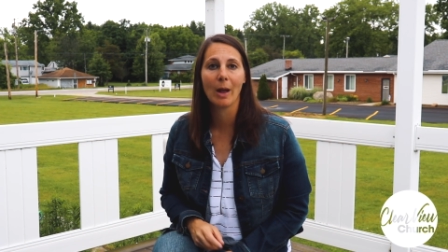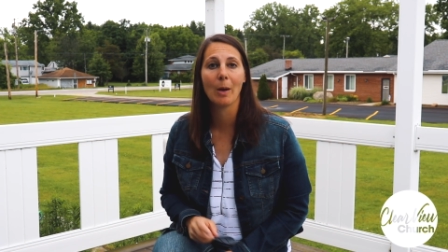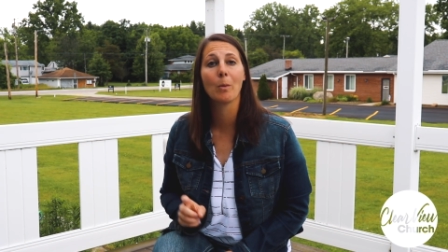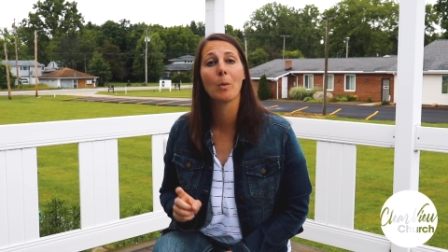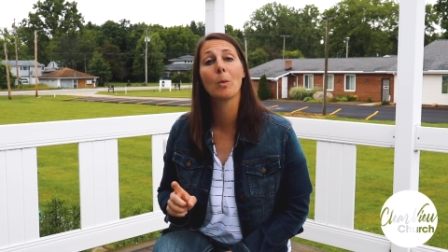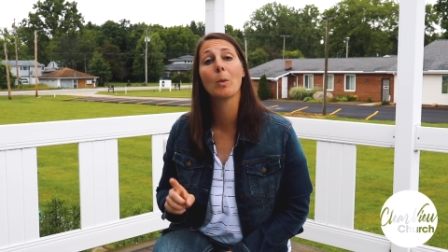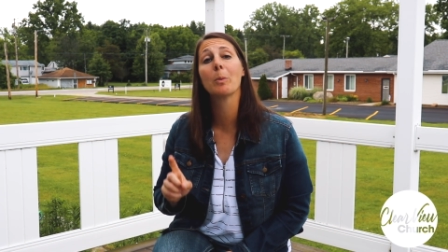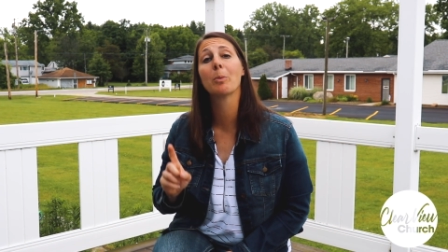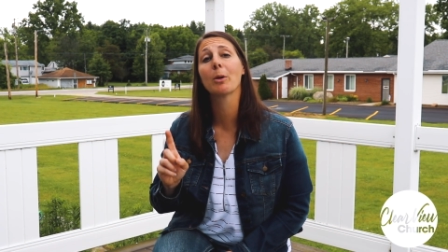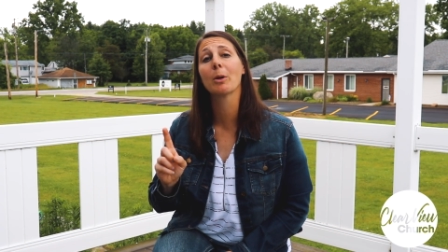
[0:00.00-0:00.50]
And
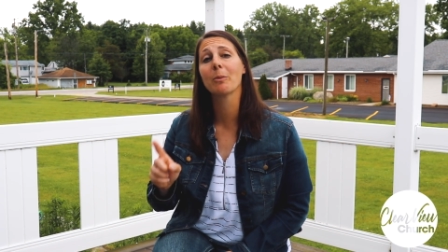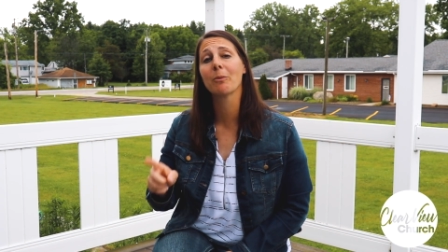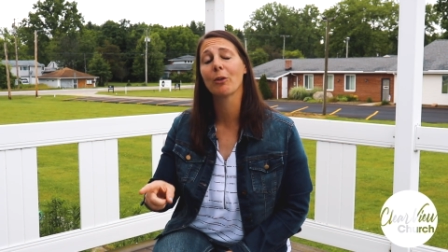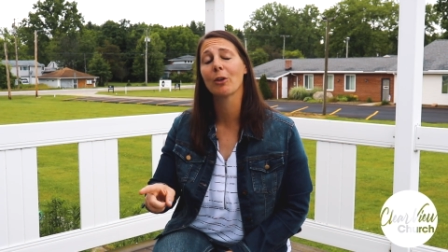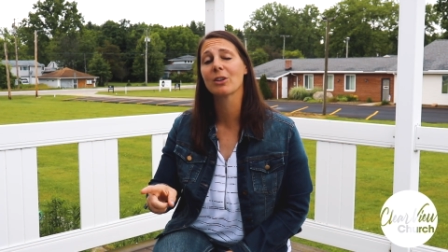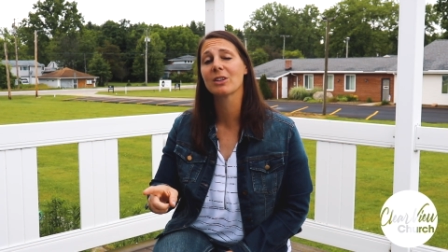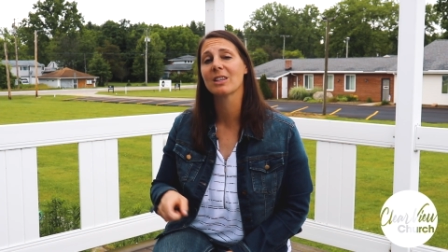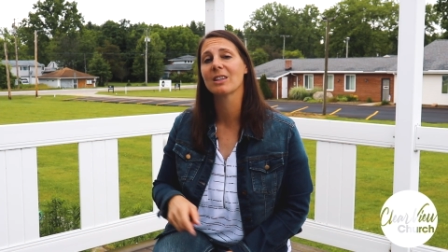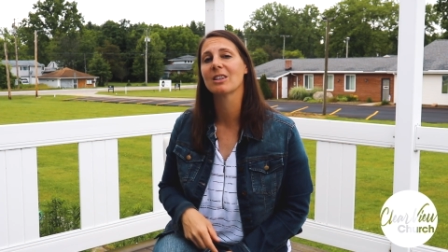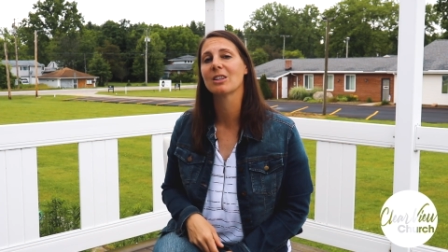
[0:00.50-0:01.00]
when we put him
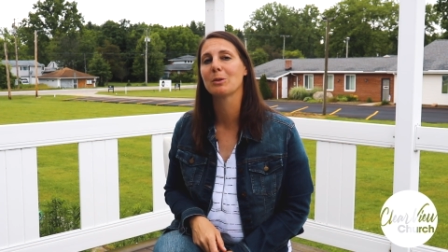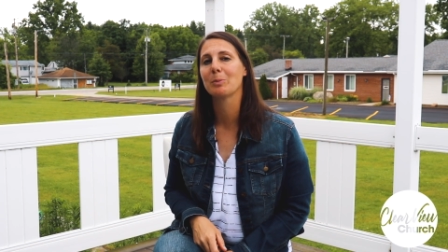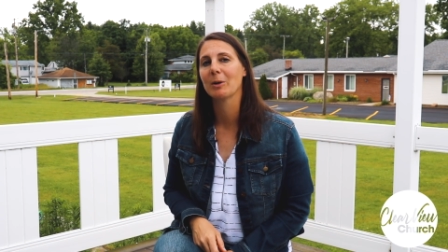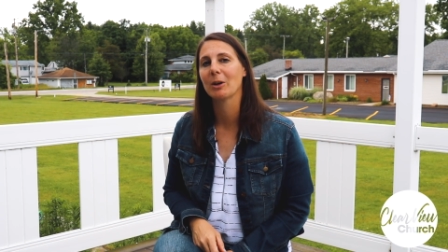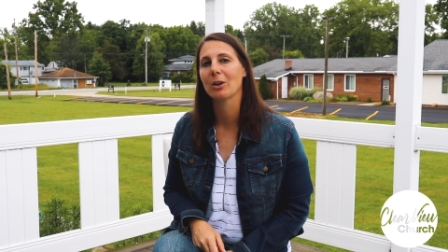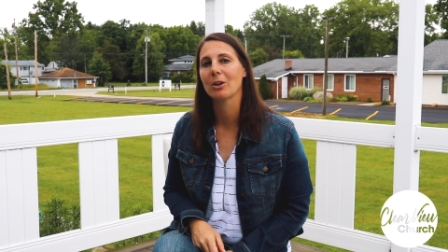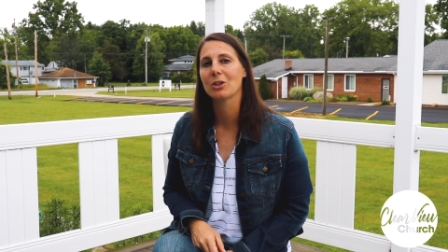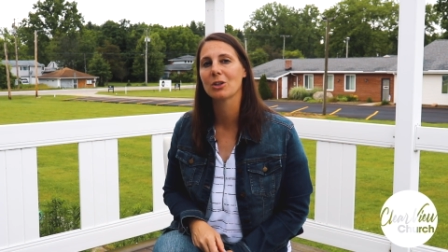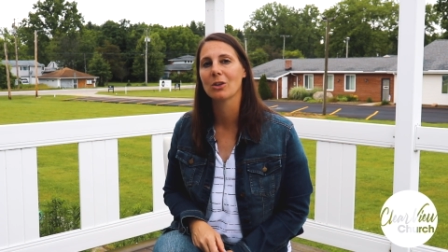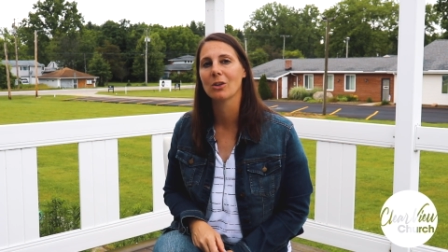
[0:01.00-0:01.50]
first in the
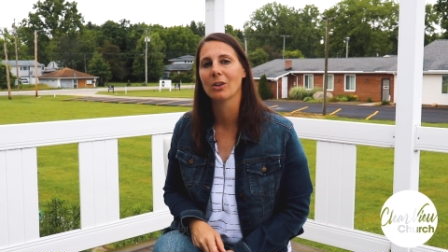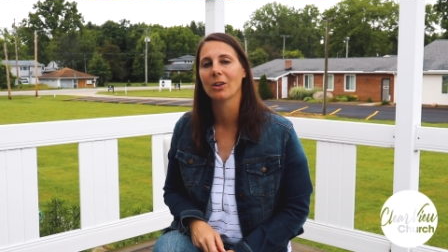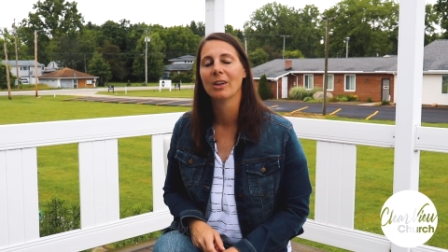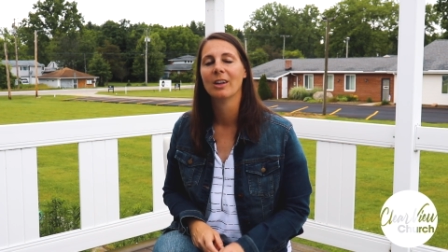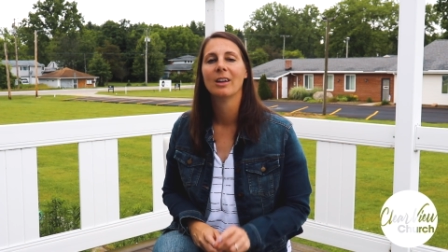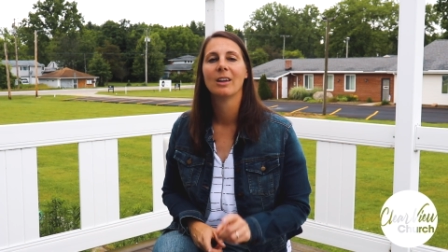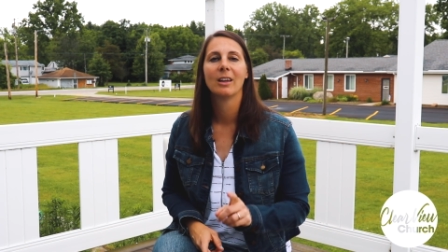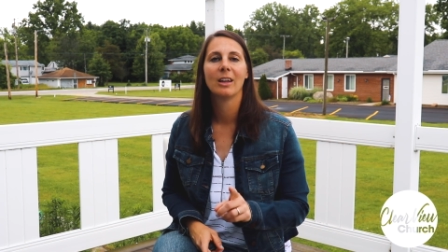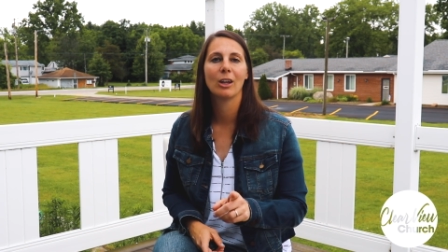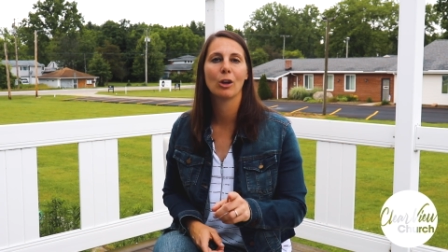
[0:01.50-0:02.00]
spiritual,
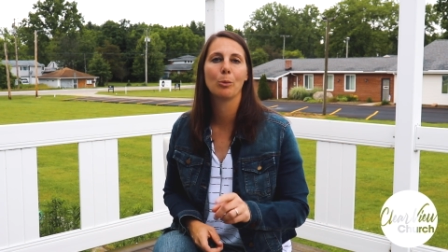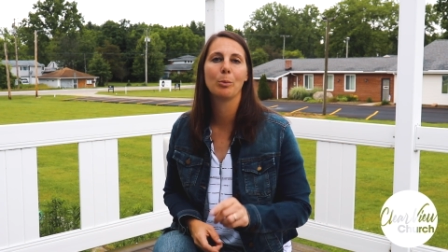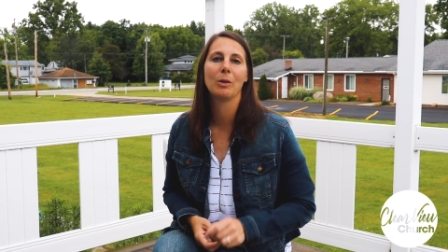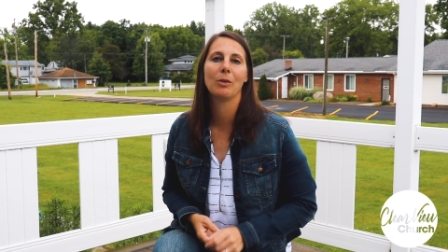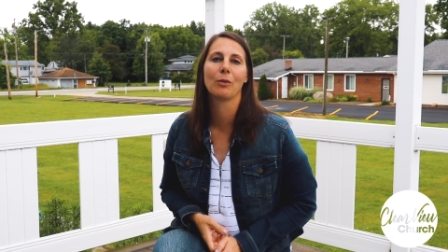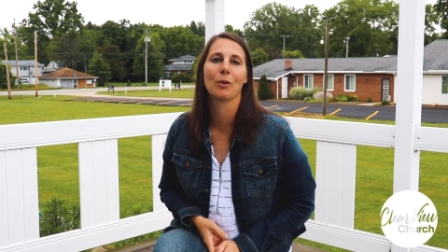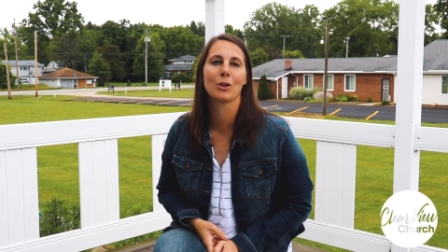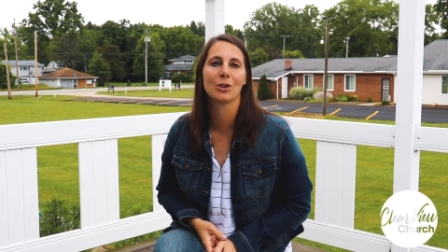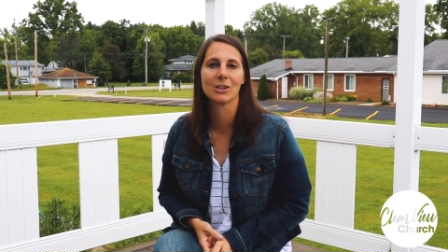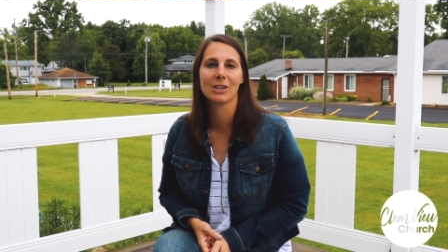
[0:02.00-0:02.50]
he'll be
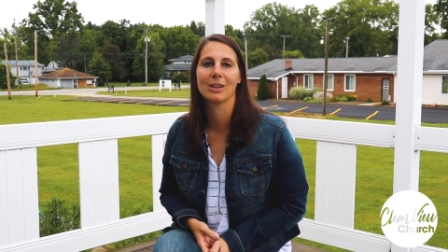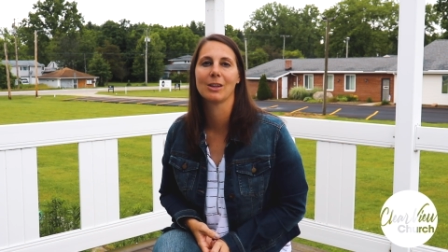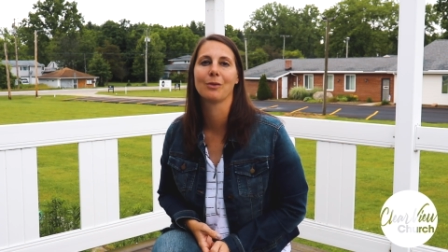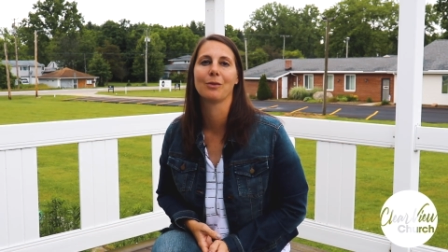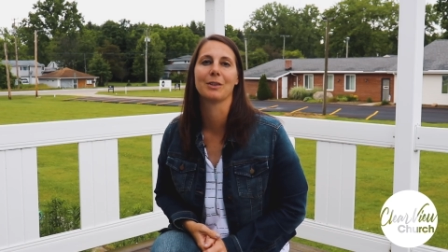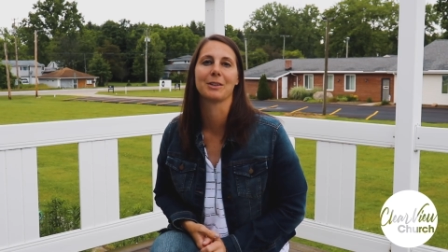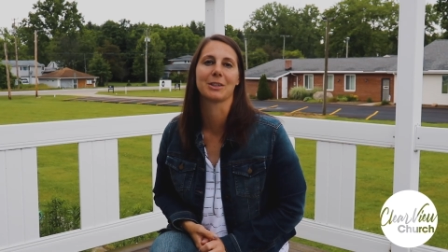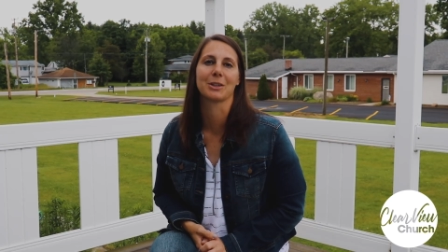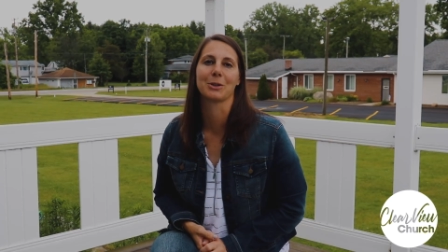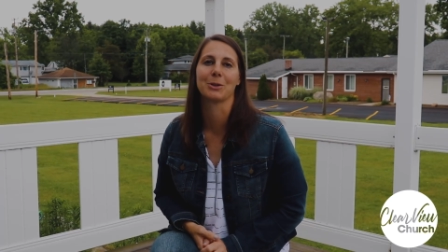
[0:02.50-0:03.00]
first in the
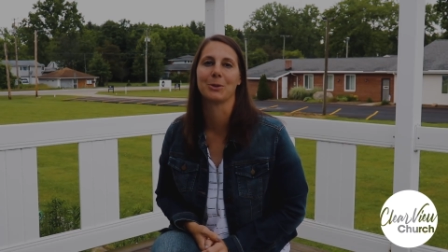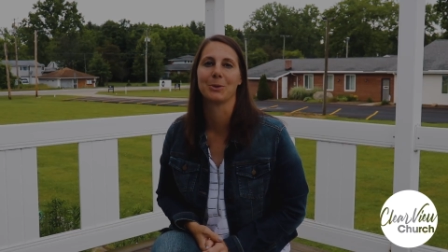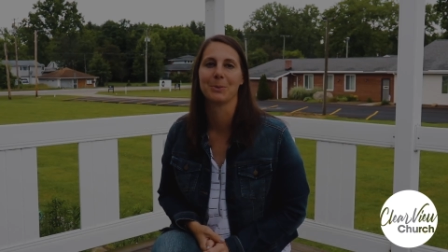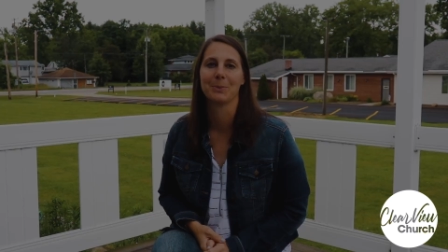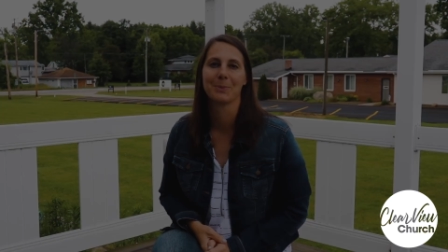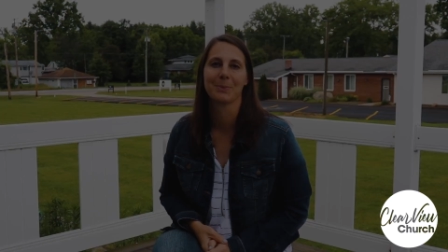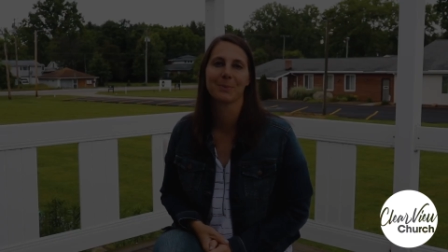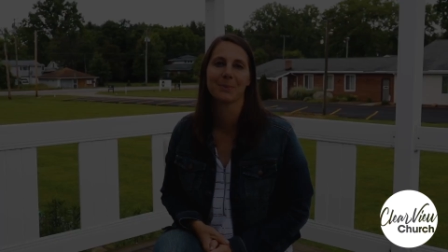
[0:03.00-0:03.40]
physical.